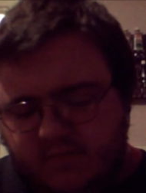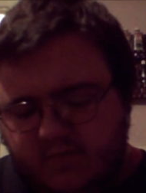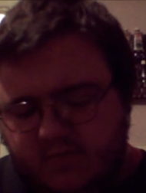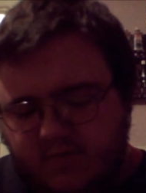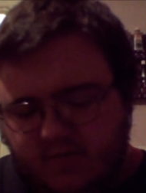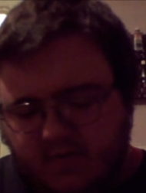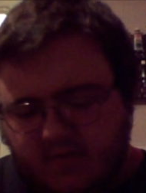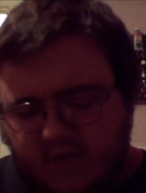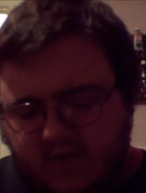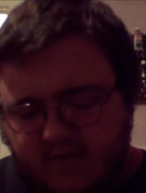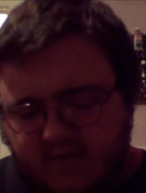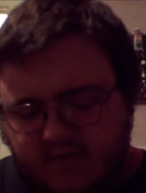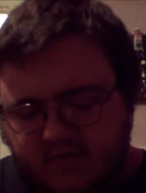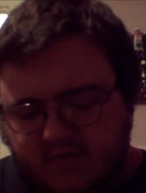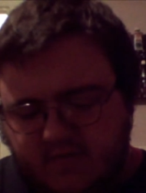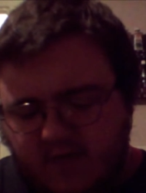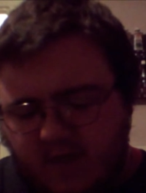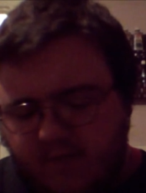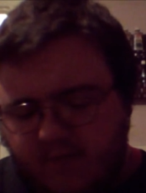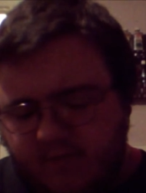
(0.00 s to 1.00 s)
to like
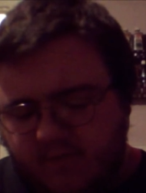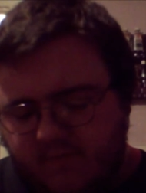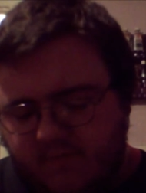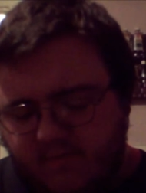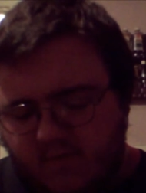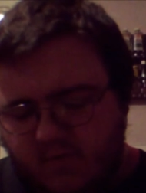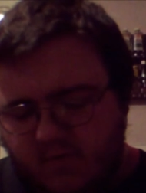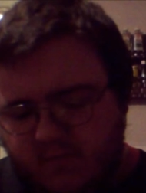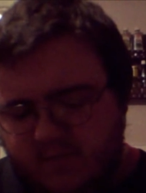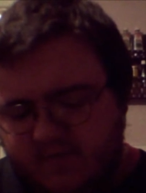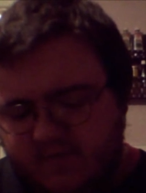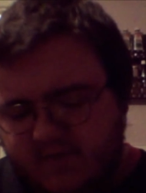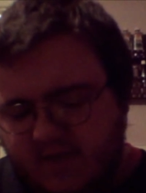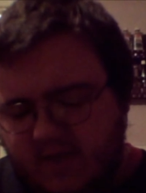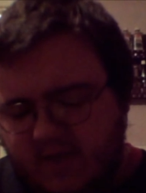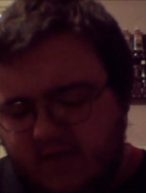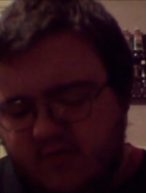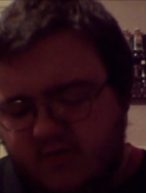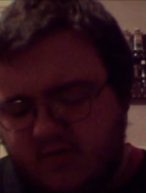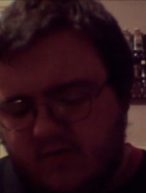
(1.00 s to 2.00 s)
stop the
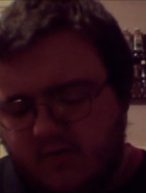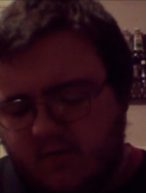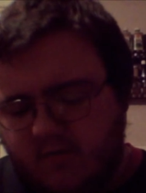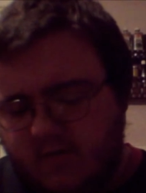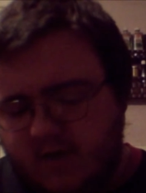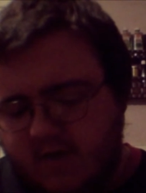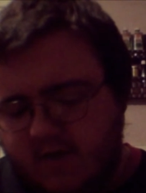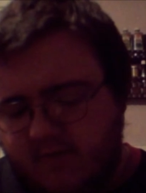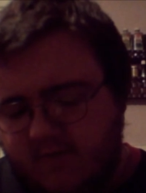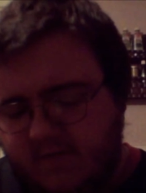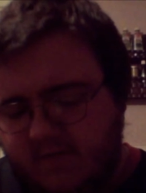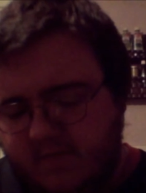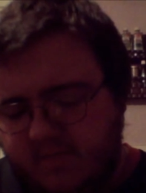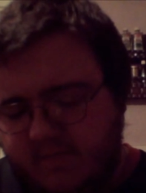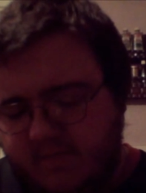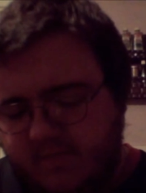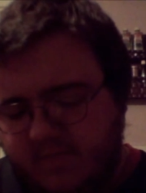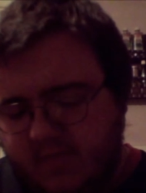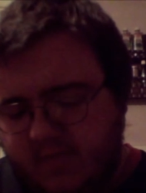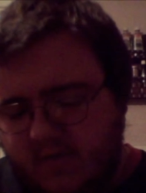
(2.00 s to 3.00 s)
fermentation or whatever.
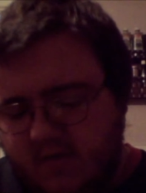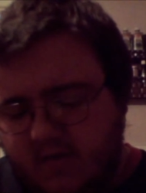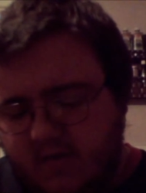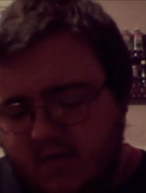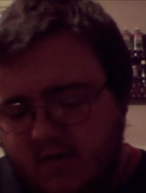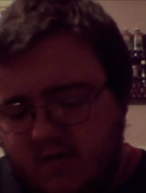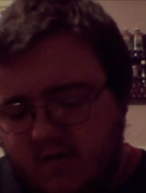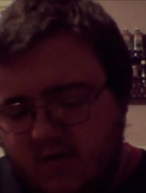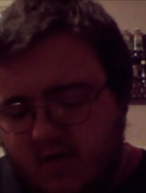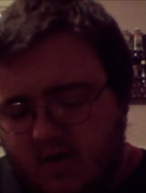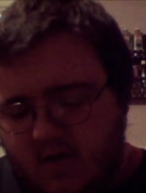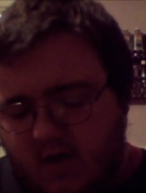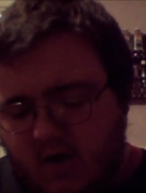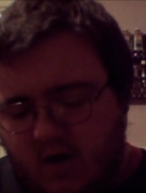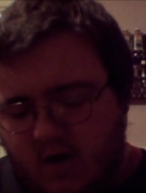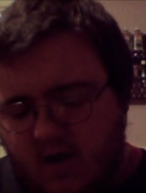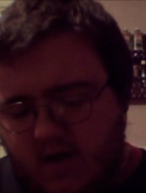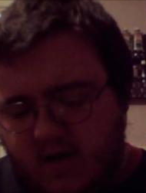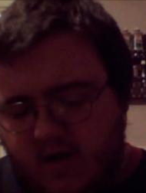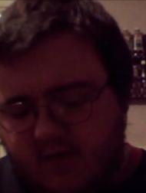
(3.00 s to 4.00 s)

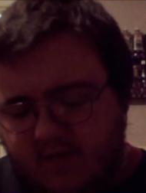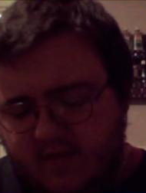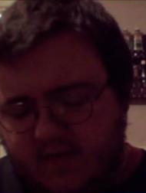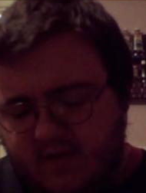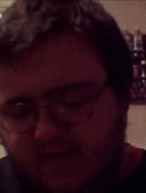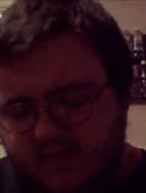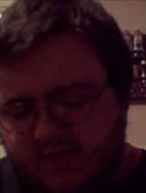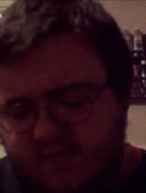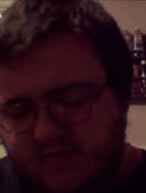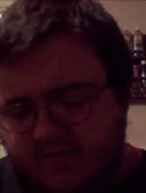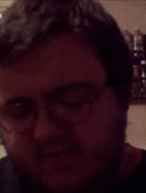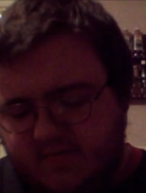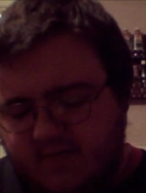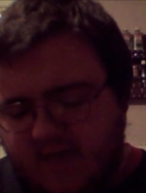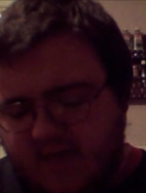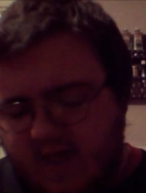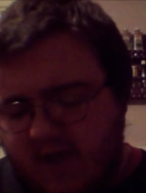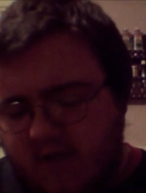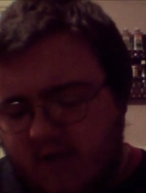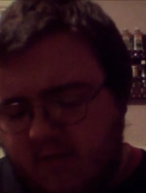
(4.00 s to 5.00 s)
Uh, and then it's this
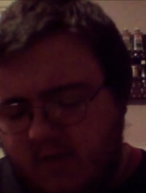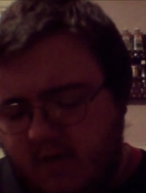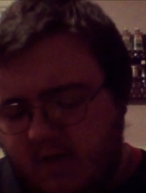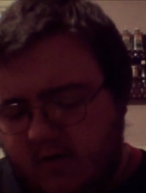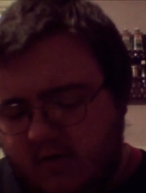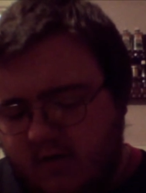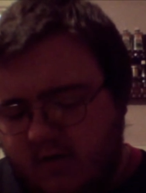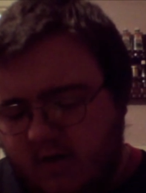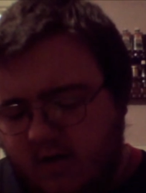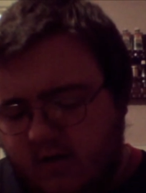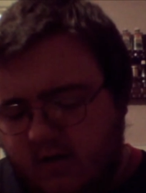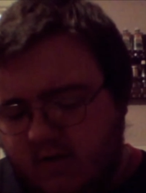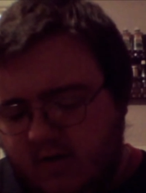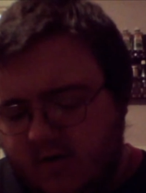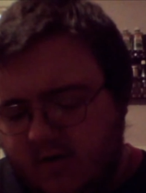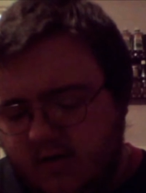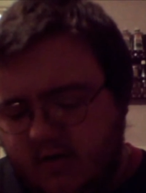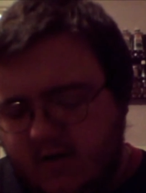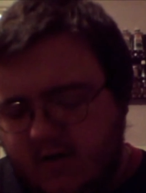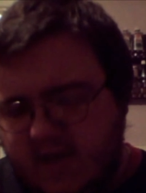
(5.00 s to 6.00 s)
caramel
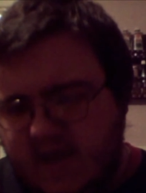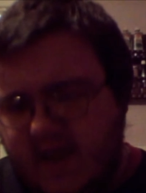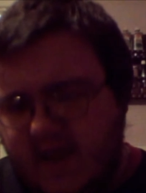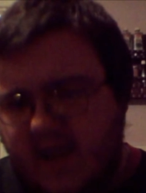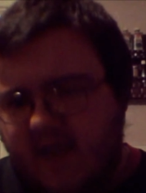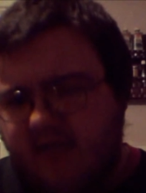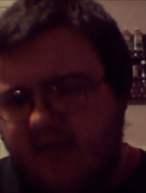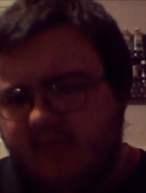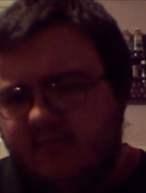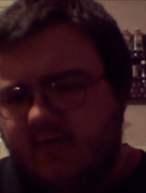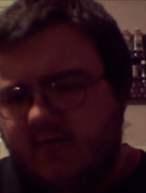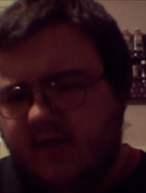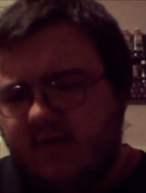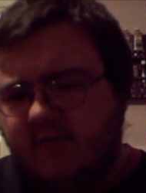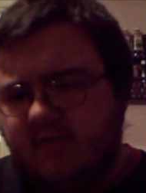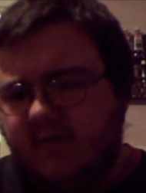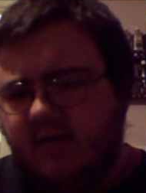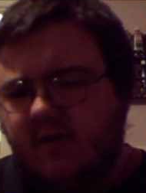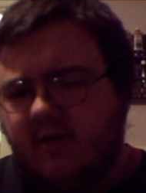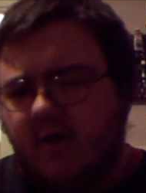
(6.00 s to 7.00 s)
color and
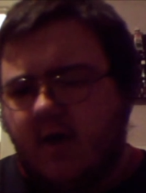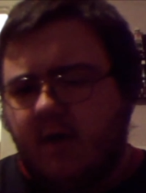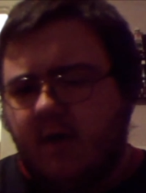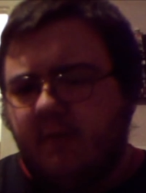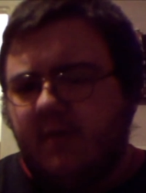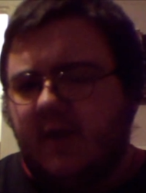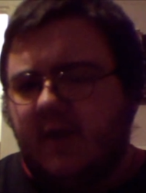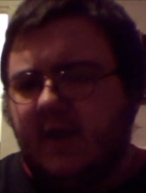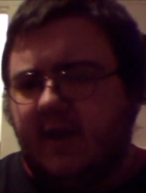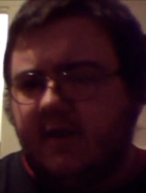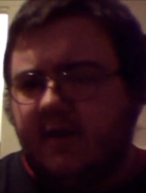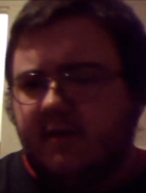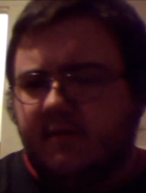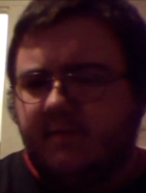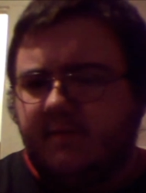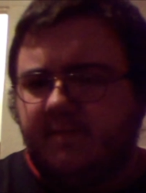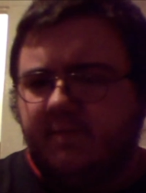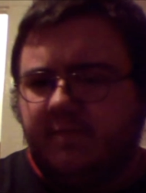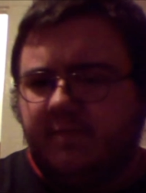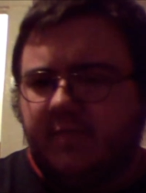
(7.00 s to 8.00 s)
lightly carbonated.
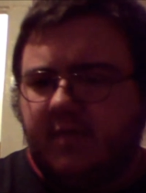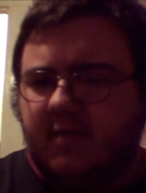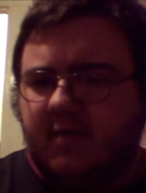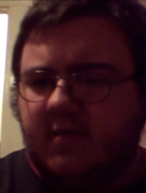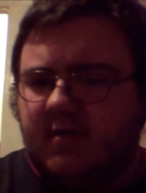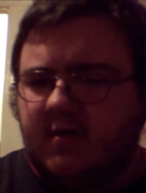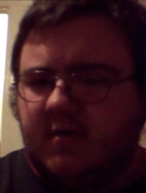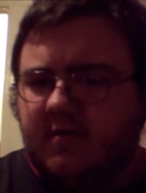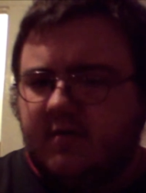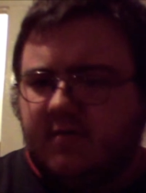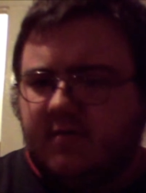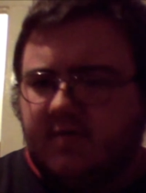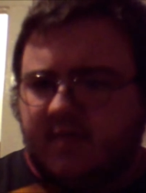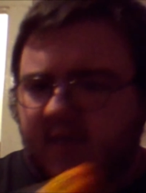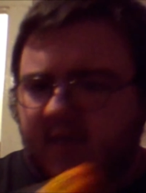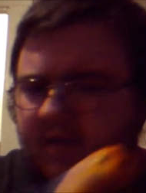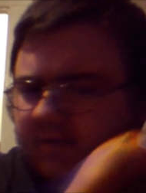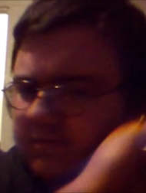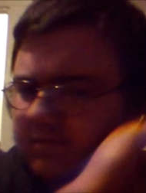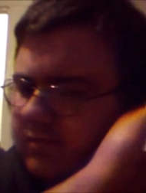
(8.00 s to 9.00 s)
So
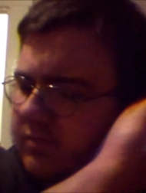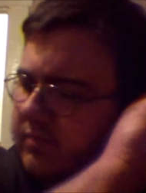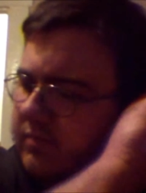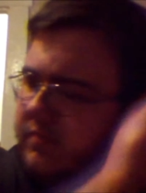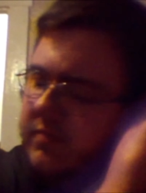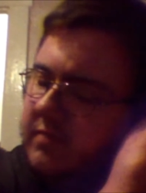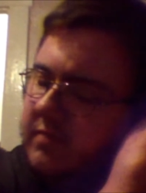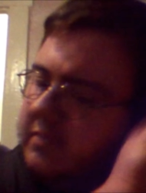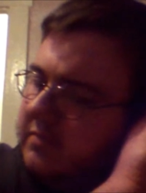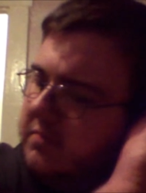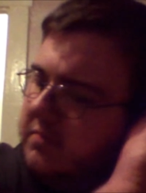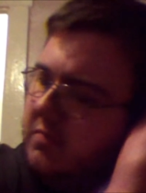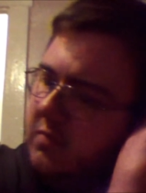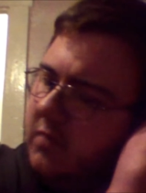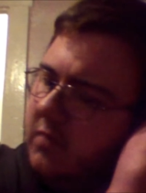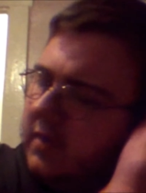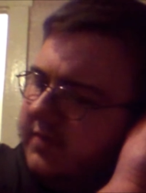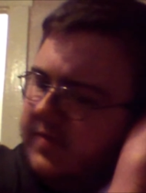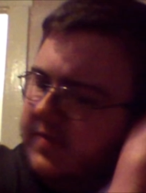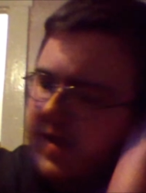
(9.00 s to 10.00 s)
they,
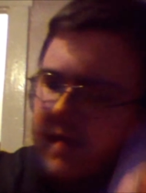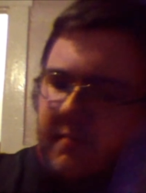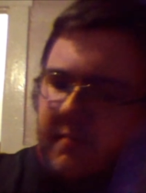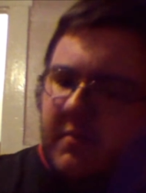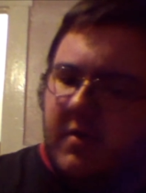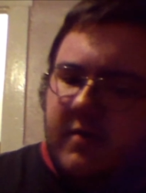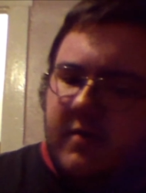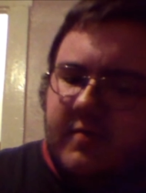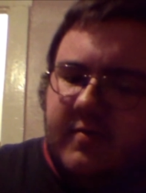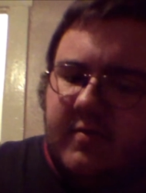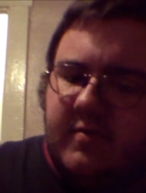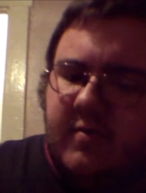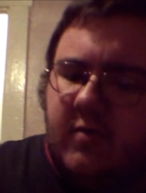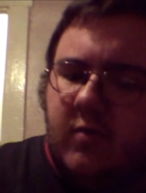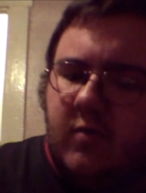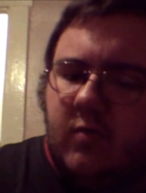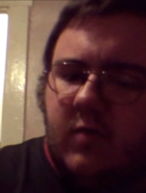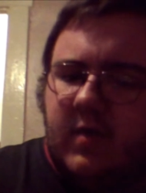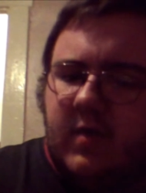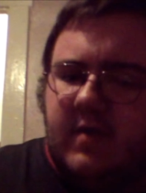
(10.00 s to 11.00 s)
what they must
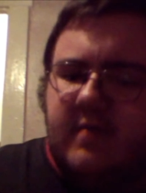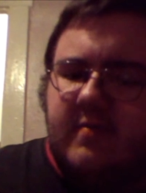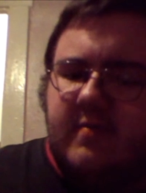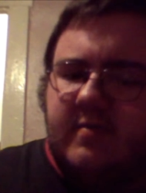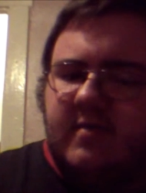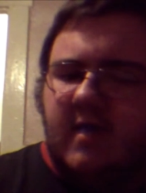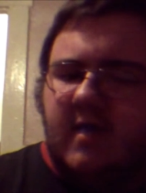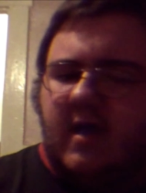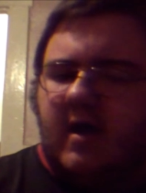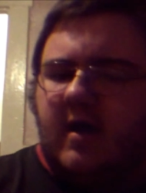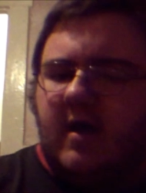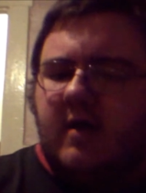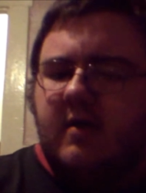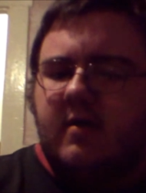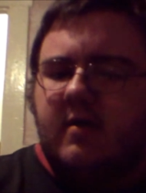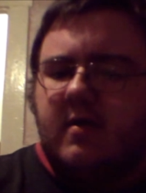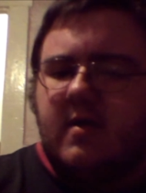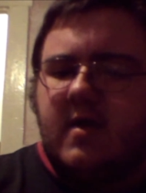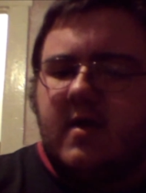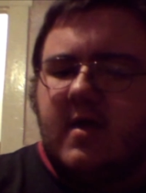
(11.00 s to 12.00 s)
do is uh,
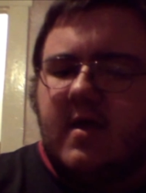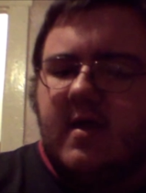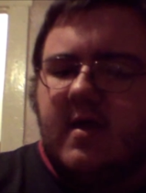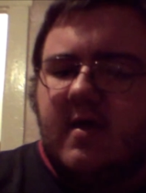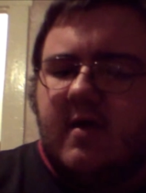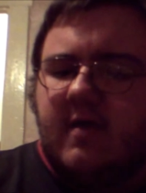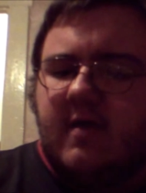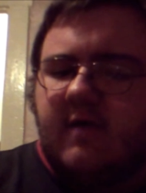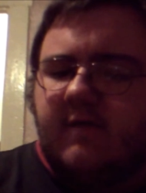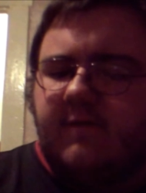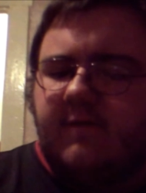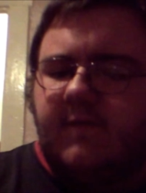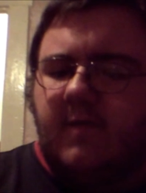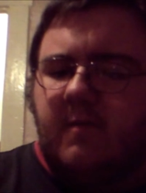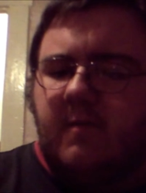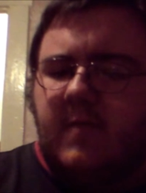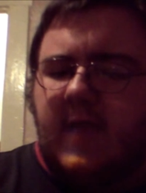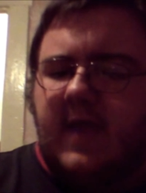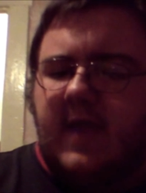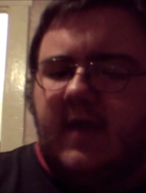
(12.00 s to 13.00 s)

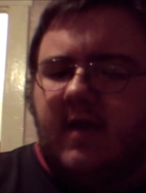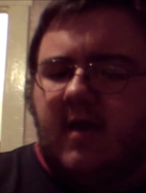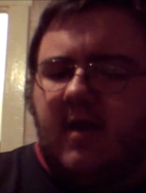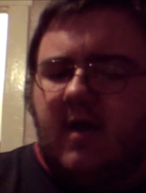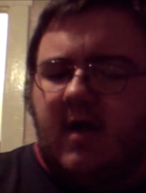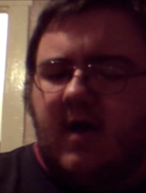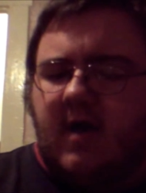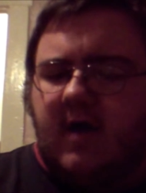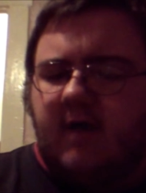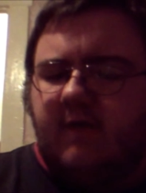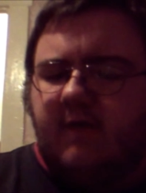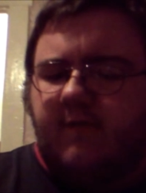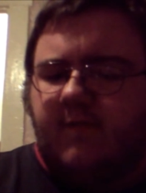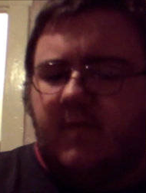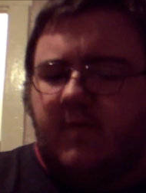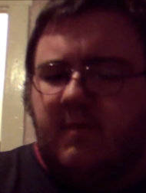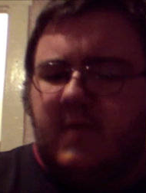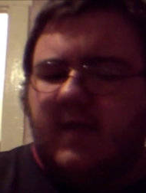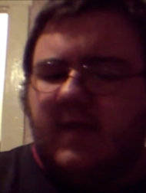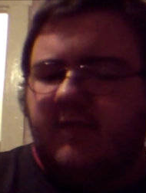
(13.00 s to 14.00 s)
ferment uh,
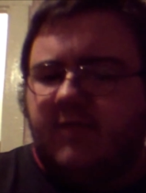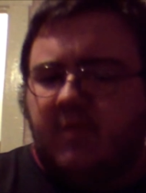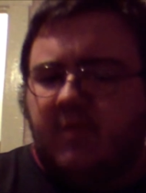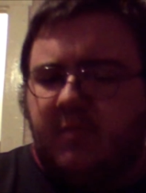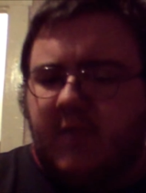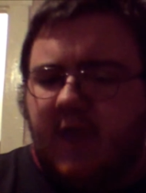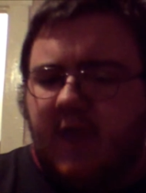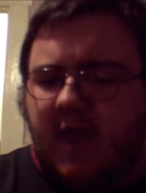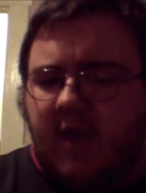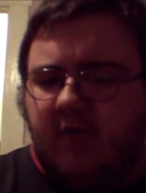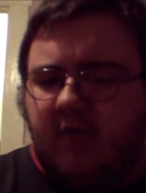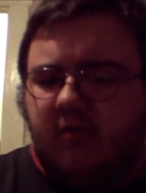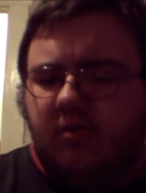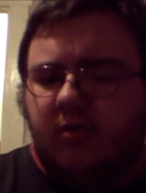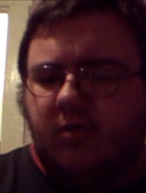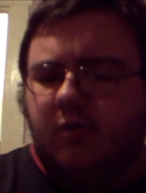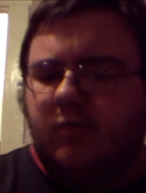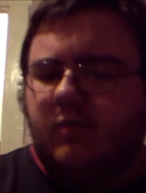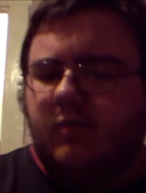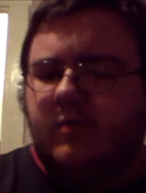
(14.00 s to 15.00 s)
ferment the pear
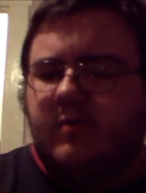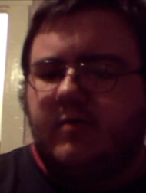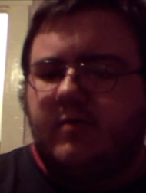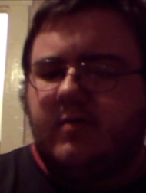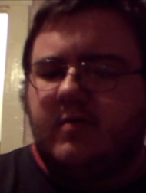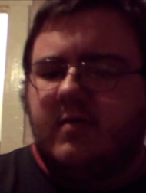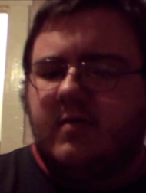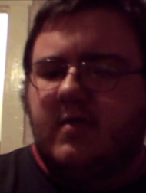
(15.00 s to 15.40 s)
juice,